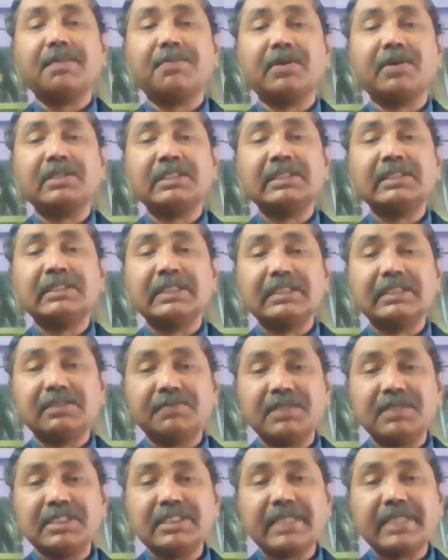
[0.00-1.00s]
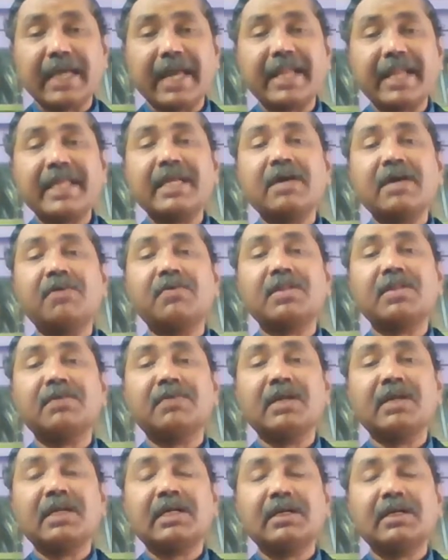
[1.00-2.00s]
project. Next one is carrying out the
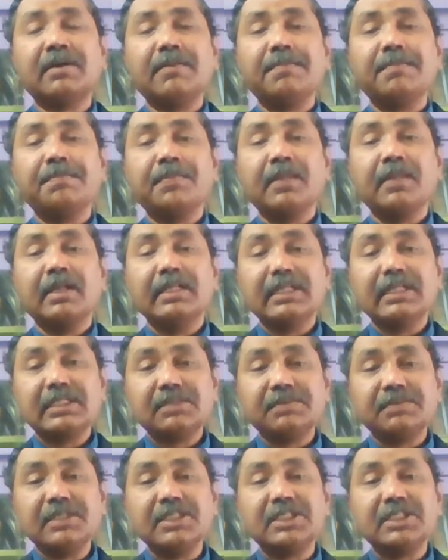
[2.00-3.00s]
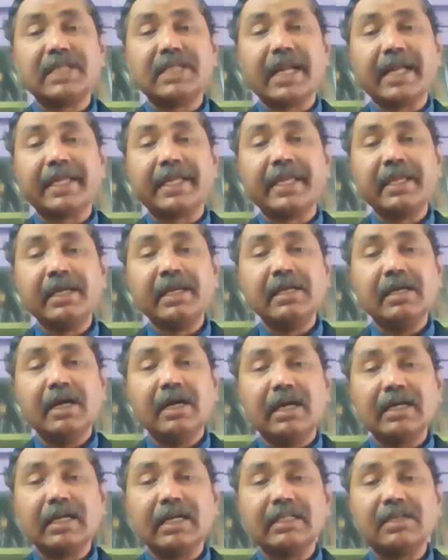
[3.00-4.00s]
work. Next one is tracking.
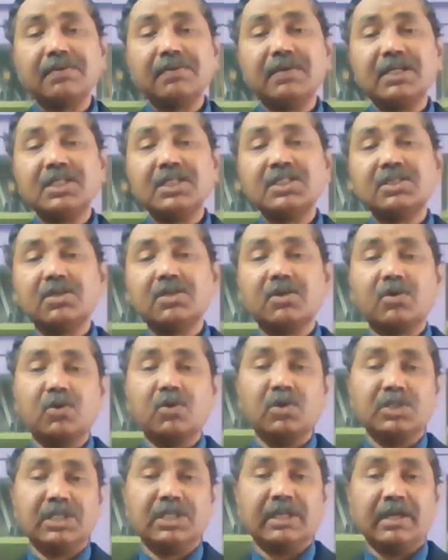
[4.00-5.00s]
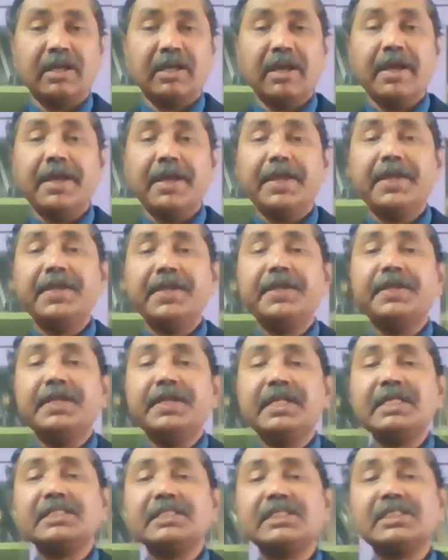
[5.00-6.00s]
Another one is closing. In
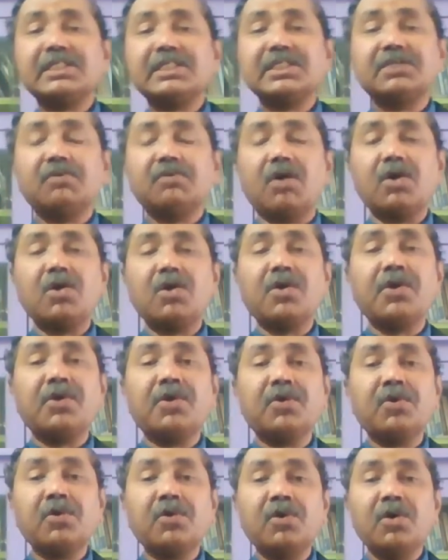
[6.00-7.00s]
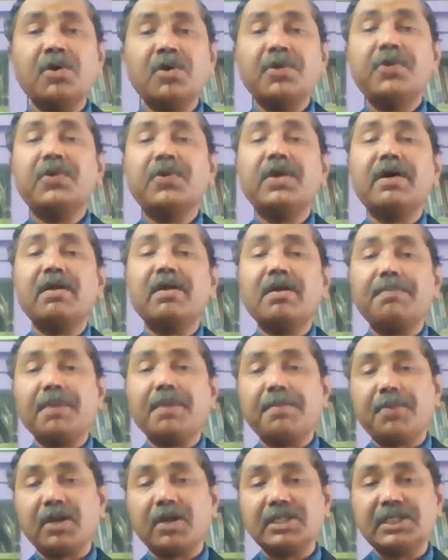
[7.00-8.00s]
initiation, what do? You develop
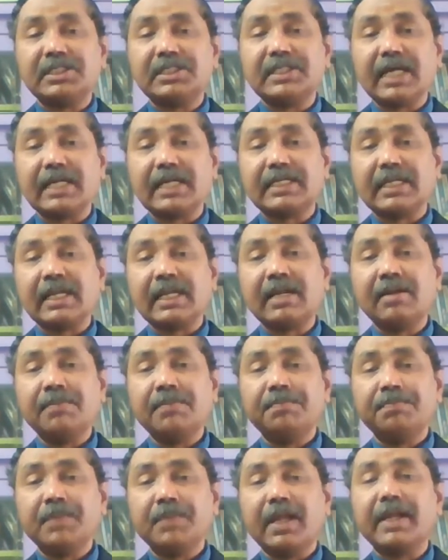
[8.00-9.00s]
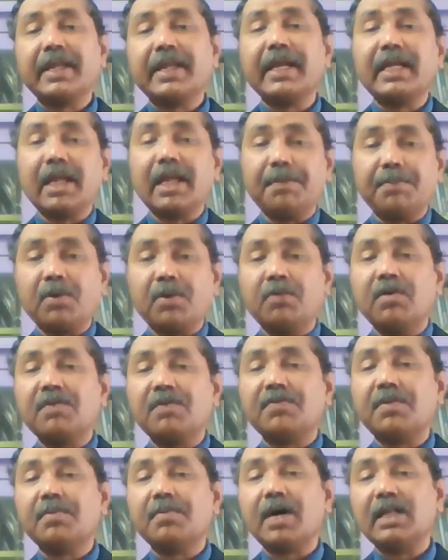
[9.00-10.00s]
a project charter and get
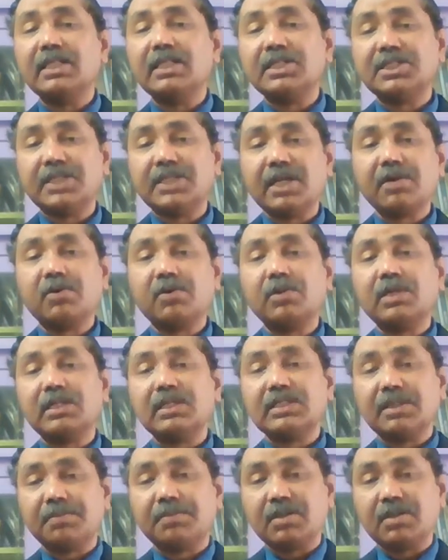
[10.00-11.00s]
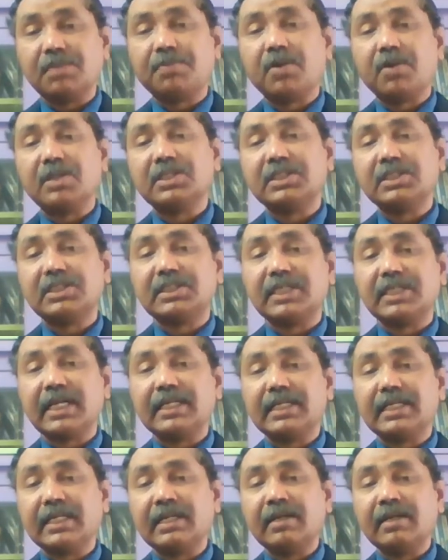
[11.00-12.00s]
approval from all the stakeholders about the project
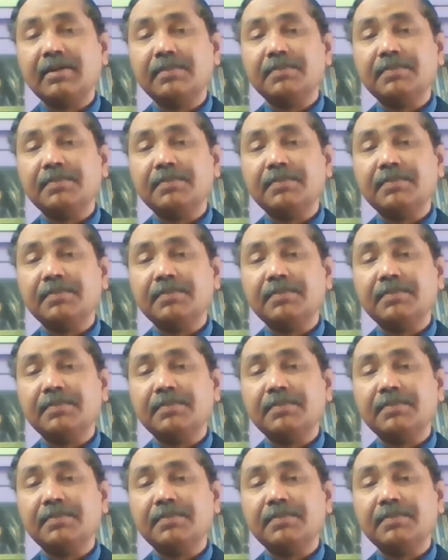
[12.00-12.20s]
charter,